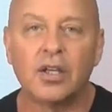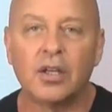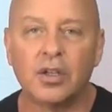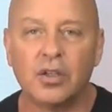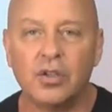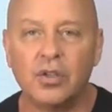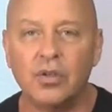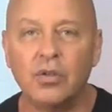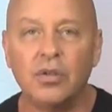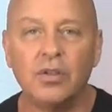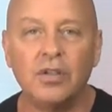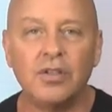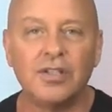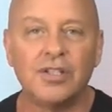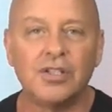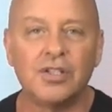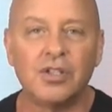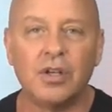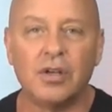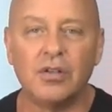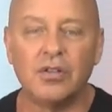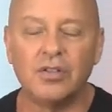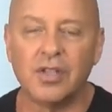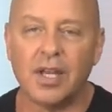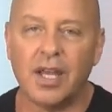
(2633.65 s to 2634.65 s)
Google a
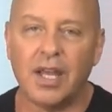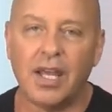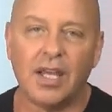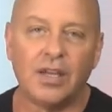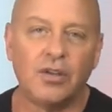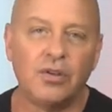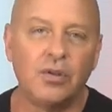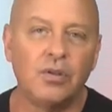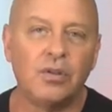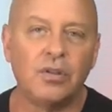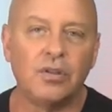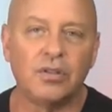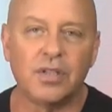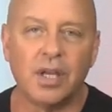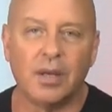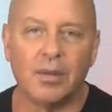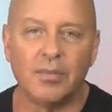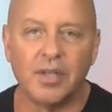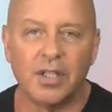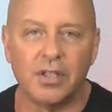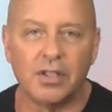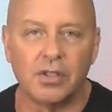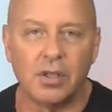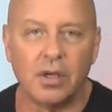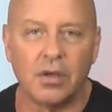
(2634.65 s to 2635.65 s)
joke, say, hey, Google, tell
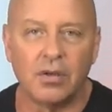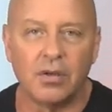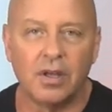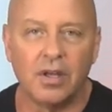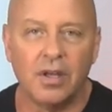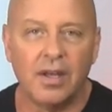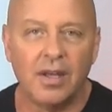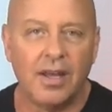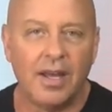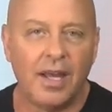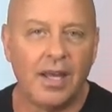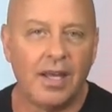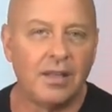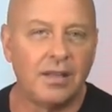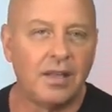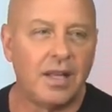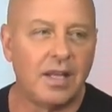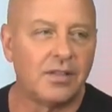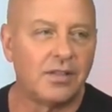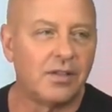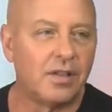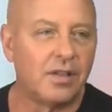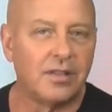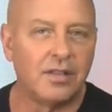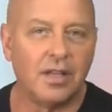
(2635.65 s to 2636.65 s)
me a joke. Hey,
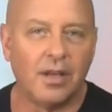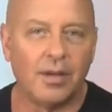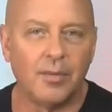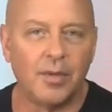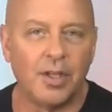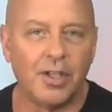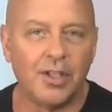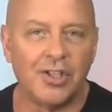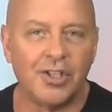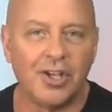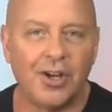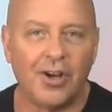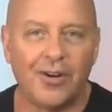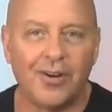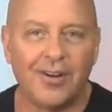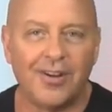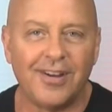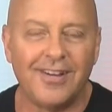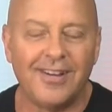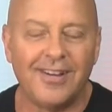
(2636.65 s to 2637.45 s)
Alexa, tell me a joke.